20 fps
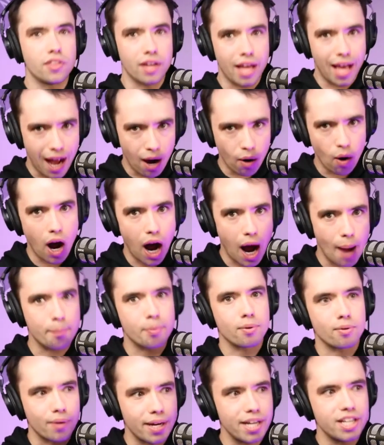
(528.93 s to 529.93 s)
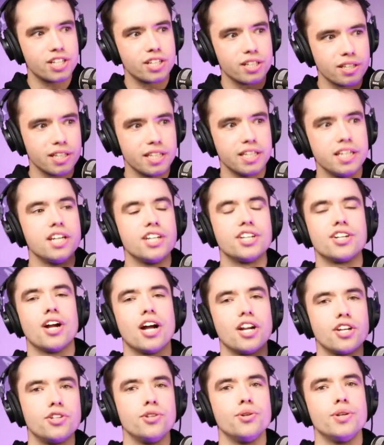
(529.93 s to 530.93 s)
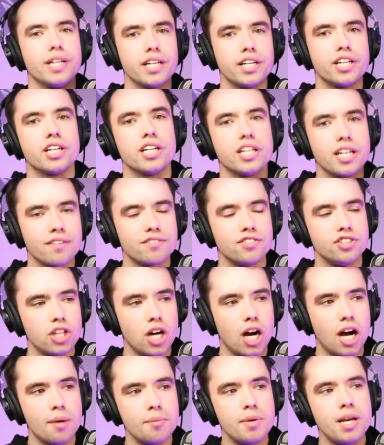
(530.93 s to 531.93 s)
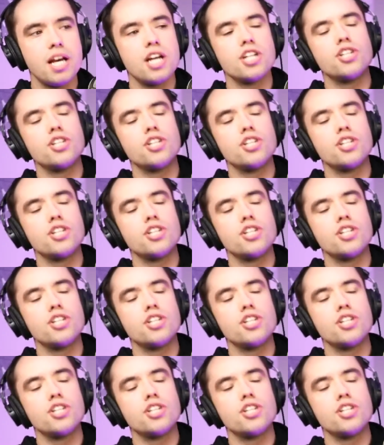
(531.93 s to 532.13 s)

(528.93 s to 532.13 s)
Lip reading: how operationally you're not doing a good enough job